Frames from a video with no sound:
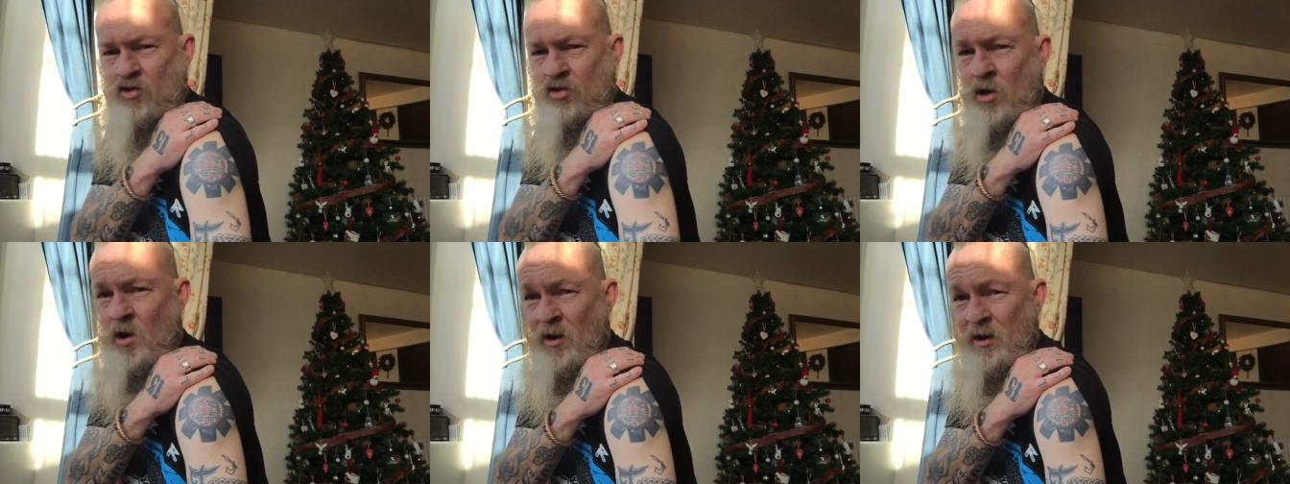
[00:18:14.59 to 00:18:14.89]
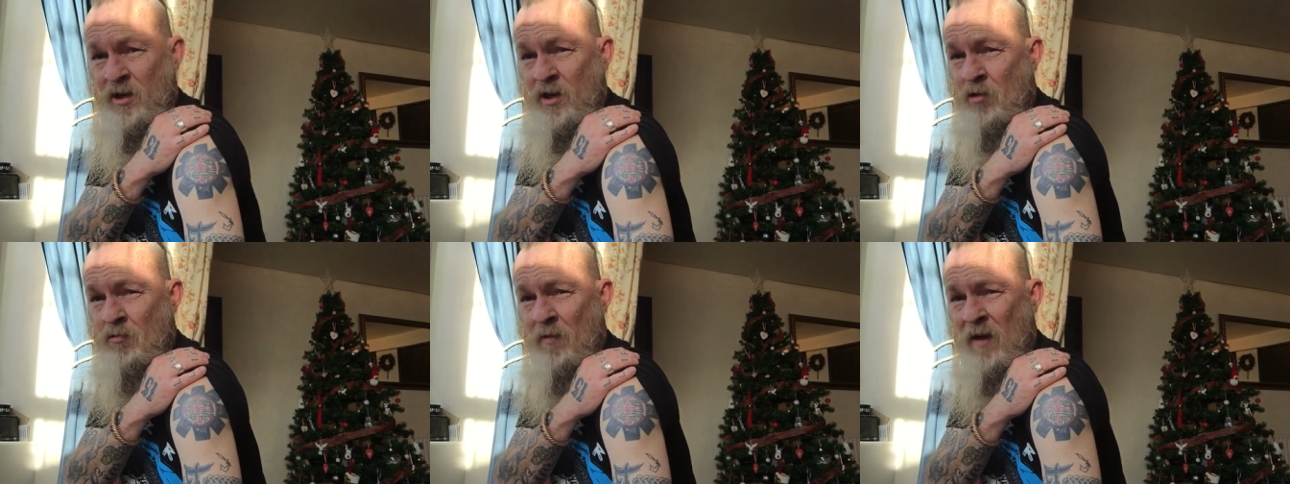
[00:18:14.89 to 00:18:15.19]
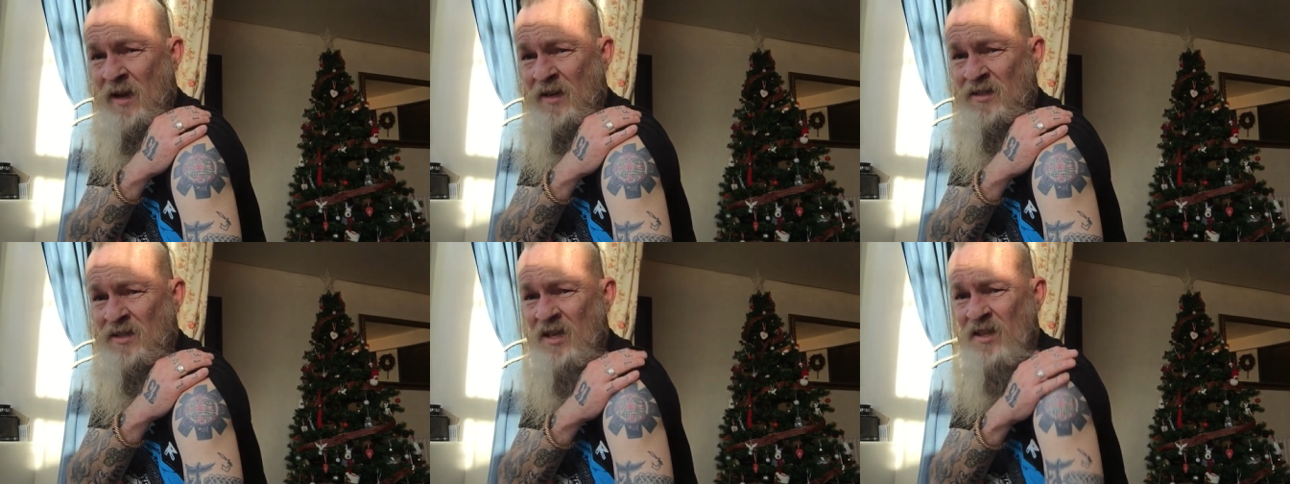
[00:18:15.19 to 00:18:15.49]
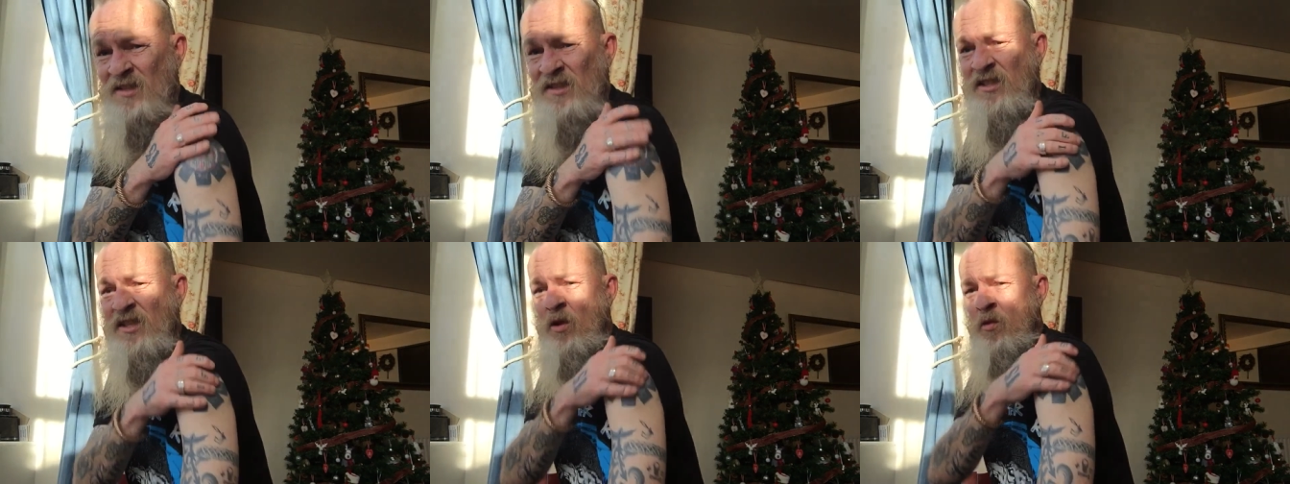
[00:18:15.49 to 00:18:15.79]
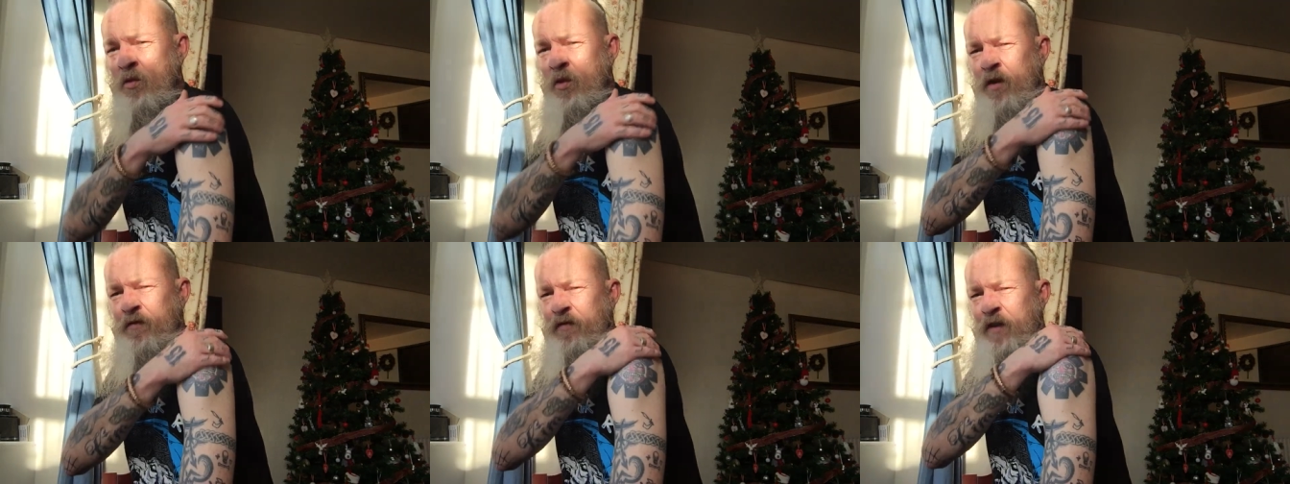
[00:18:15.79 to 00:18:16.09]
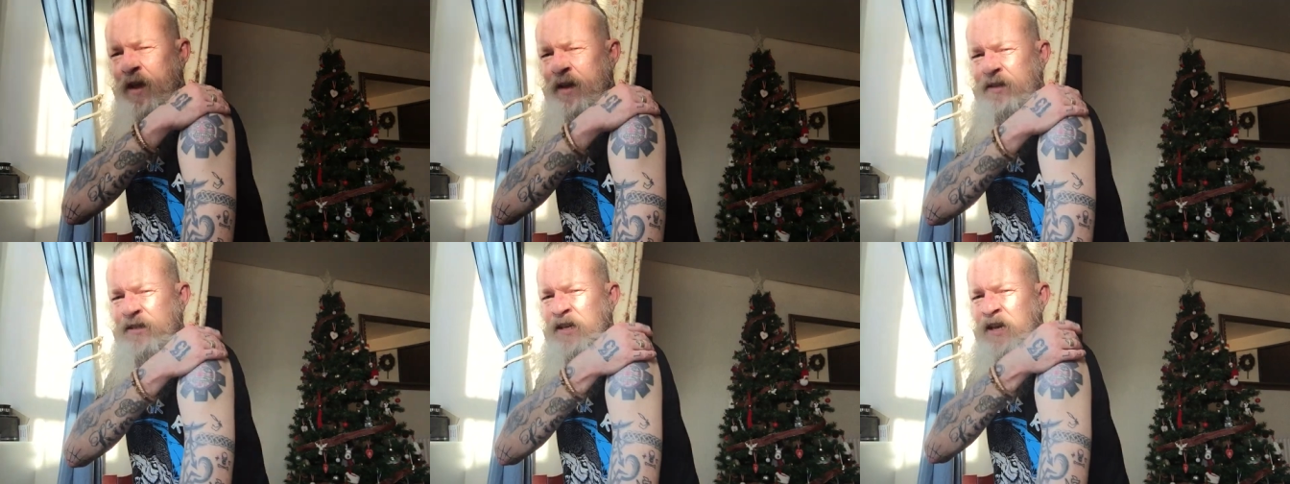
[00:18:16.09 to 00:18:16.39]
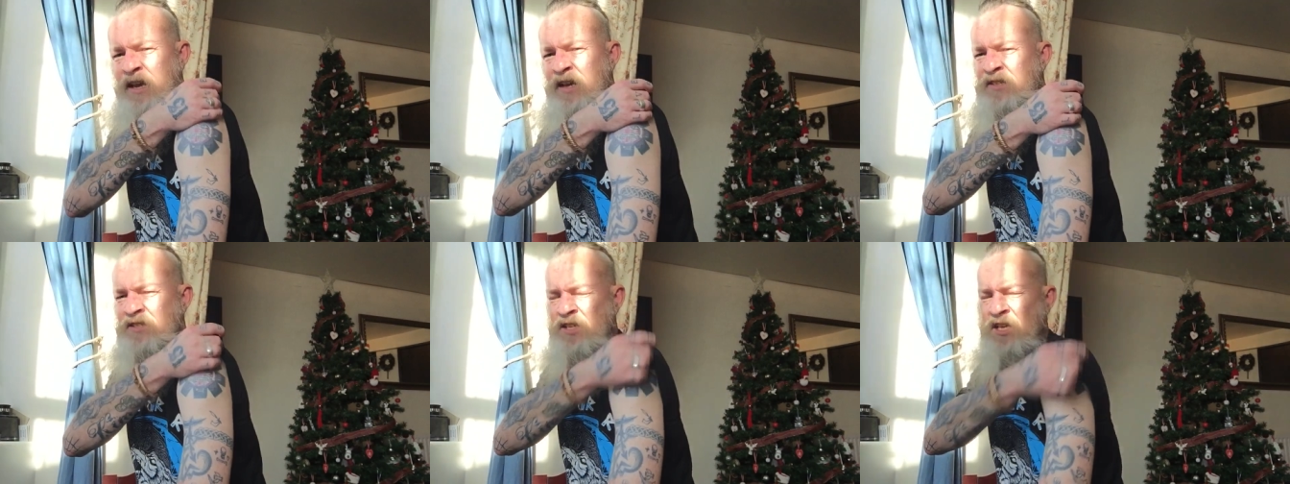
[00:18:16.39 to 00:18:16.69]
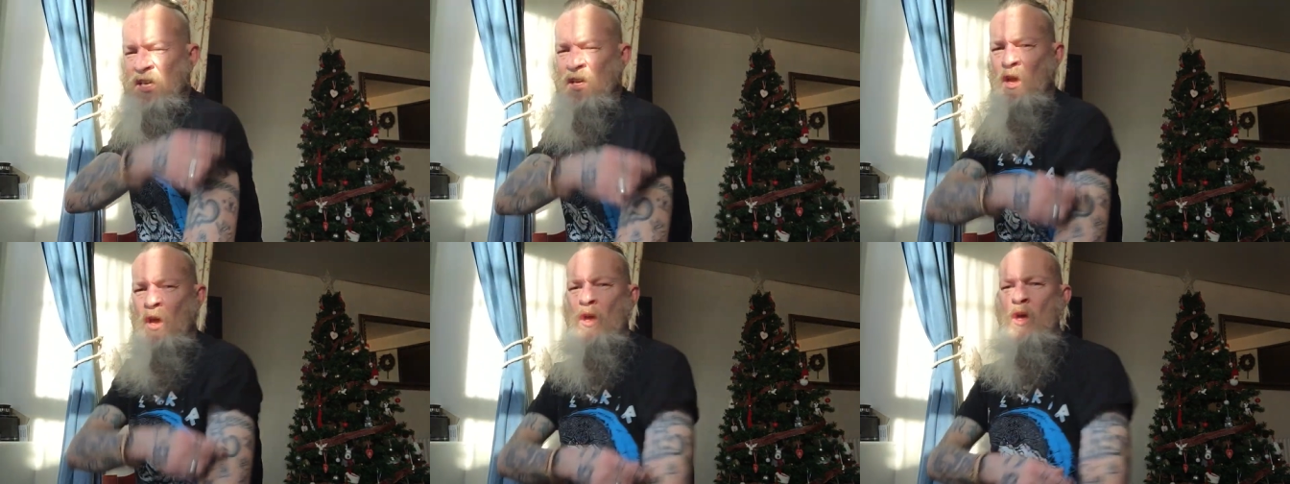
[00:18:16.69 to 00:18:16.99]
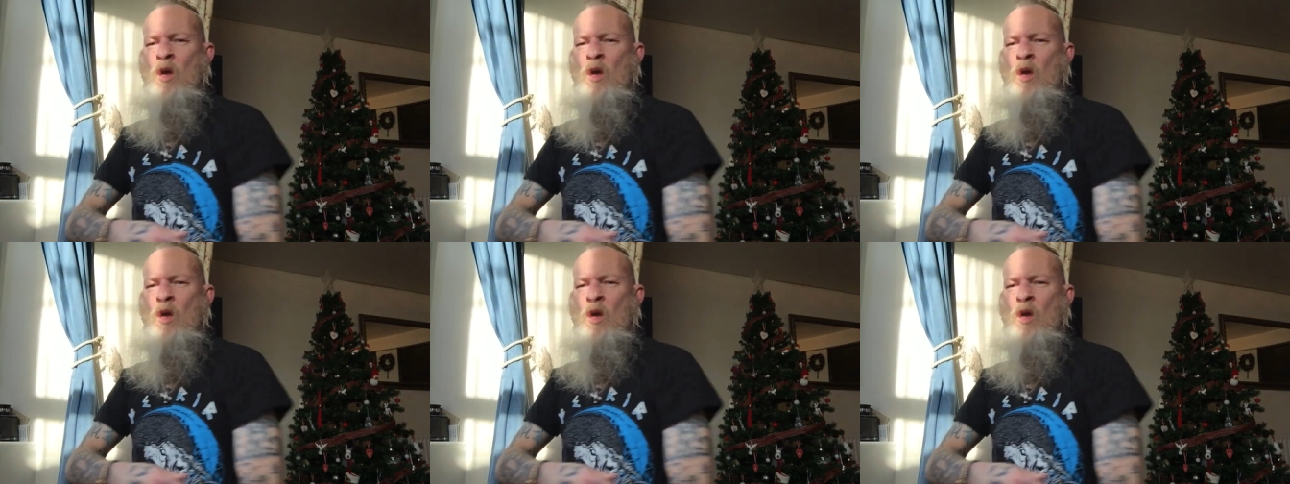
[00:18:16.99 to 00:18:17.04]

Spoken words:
try and correct it. Still not fantastic.